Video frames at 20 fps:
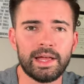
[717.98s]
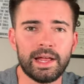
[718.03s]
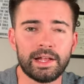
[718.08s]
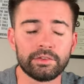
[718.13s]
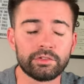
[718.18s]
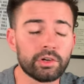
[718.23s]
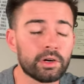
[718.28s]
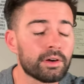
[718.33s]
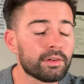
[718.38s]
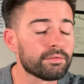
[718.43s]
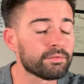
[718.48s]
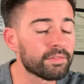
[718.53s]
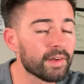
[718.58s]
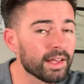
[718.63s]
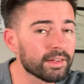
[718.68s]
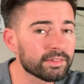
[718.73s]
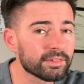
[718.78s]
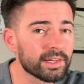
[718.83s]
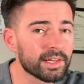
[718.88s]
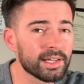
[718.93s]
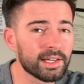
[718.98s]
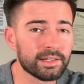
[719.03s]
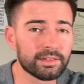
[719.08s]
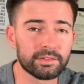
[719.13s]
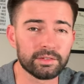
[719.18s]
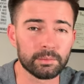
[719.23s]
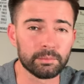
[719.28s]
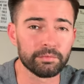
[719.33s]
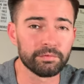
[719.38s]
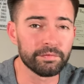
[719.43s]
and start investing in
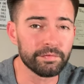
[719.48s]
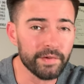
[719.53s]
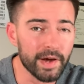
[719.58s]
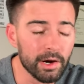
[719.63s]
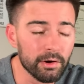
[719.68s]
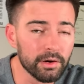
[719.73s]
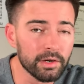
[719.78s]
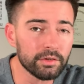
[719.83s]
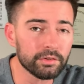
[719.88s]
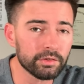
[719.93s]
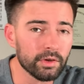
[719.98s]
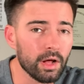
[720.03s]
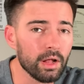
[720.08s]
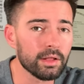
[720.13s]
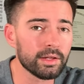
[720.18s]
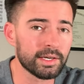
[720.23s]
some very solid